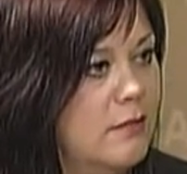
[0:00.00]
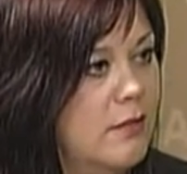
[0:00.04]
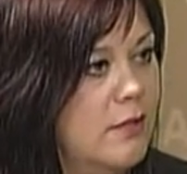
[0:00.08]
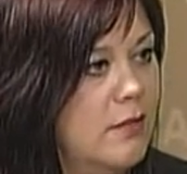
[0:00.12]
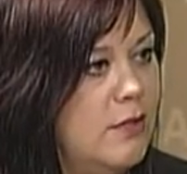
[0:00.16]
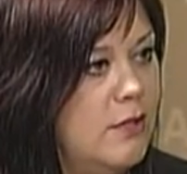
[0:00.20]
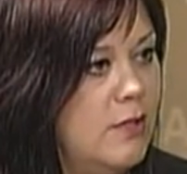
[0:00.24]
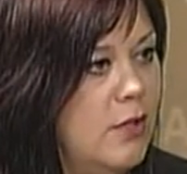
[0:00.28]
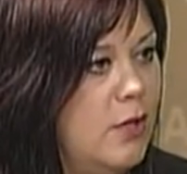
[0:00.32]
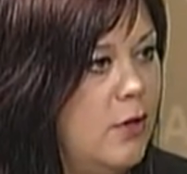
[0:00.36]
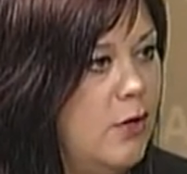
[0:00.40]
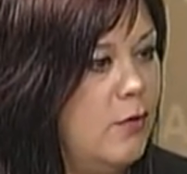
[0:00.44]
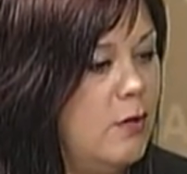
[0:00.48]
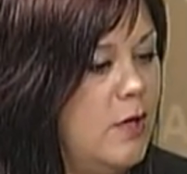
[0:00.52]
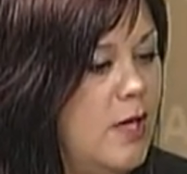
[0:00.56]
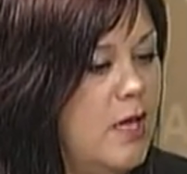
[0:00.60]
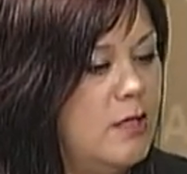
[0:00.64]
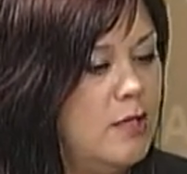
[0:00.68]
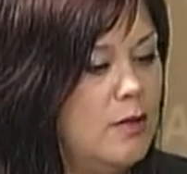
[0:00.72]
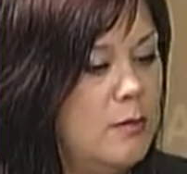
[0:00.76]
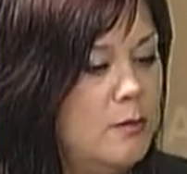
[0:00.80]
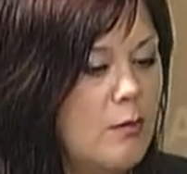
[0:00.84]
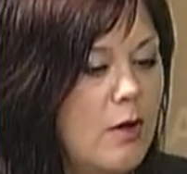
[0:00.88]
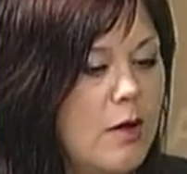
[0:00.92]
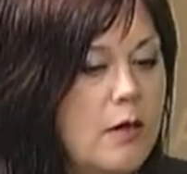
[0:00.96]
So
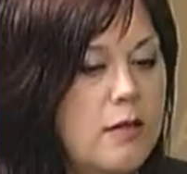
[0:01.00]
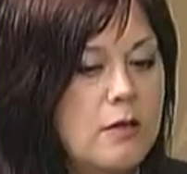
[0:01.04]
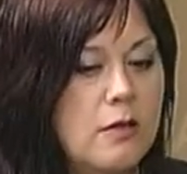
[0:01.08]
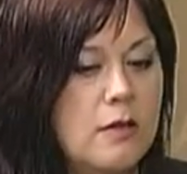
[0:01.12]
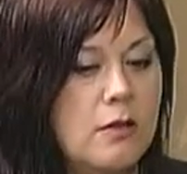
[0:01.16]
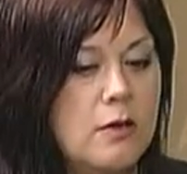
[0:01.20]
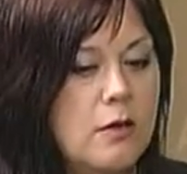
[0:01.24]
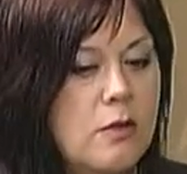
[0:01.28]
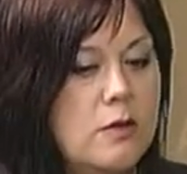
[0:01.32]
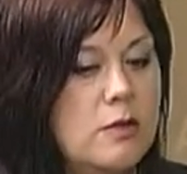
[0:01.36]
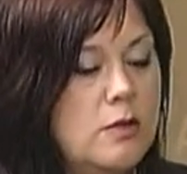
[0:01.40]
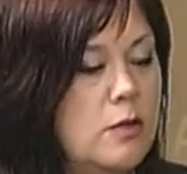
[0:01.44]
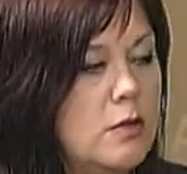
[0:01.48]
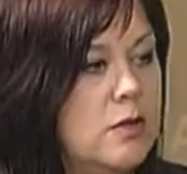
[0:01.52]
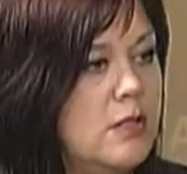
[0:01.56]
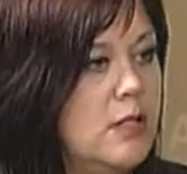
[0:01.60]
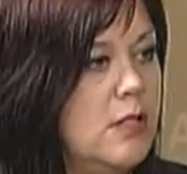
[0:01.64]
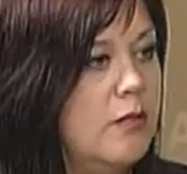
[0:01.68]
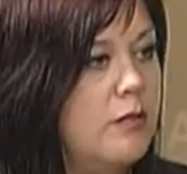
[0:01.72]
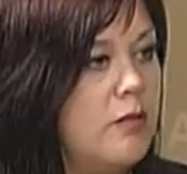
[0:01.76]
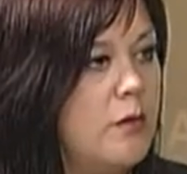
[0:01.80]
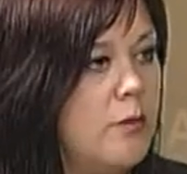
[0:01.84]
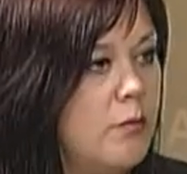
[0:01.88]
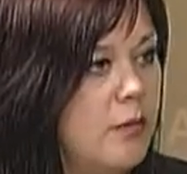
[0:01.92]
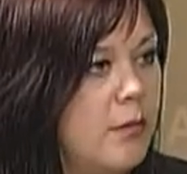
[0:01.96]
each month it goes to a
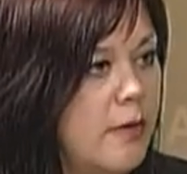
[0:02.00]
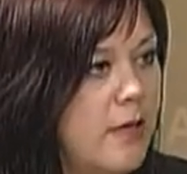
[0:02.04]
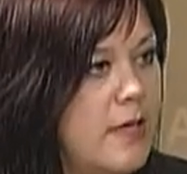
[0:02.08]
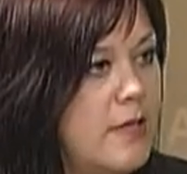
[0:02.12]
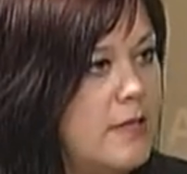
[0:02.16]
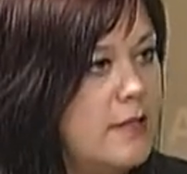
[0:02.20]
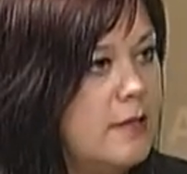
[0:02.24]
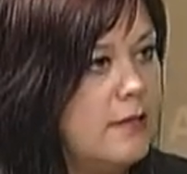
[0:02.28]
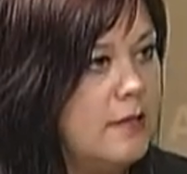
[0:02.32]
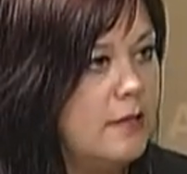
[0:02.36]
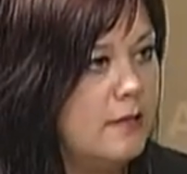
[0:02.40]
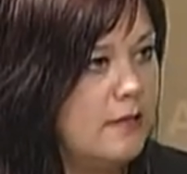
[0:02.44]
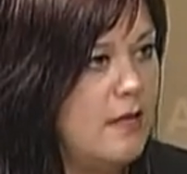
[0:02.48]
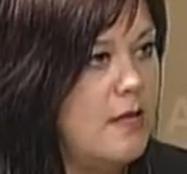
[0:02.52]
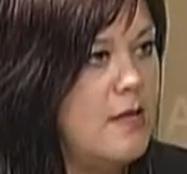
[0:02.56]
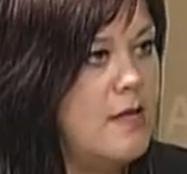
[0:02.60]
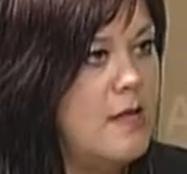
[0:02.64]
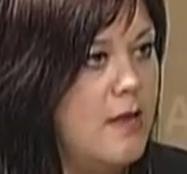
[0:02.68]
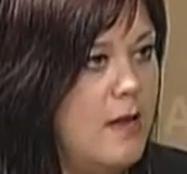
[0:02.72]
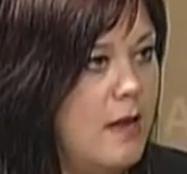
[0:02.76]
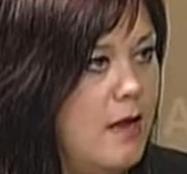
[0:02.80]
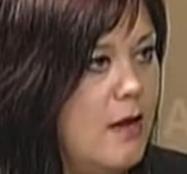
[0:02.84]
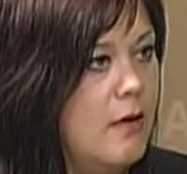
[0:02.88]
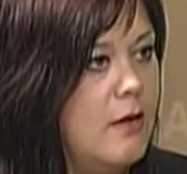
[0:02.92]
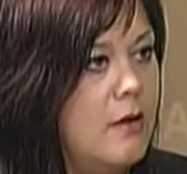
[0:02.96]
different place in
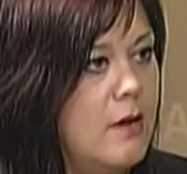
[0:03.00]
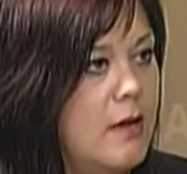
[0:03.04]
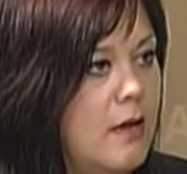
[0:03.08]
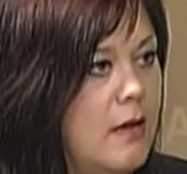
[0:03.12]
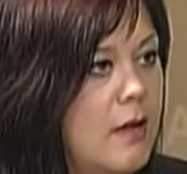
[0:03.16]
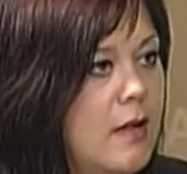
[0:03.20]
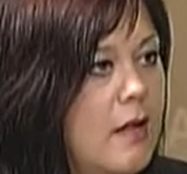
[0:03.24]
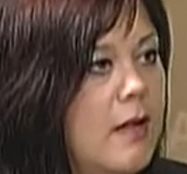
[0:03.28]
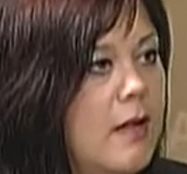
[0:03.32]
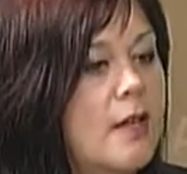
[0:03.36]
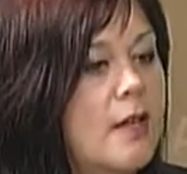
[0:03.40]
the area.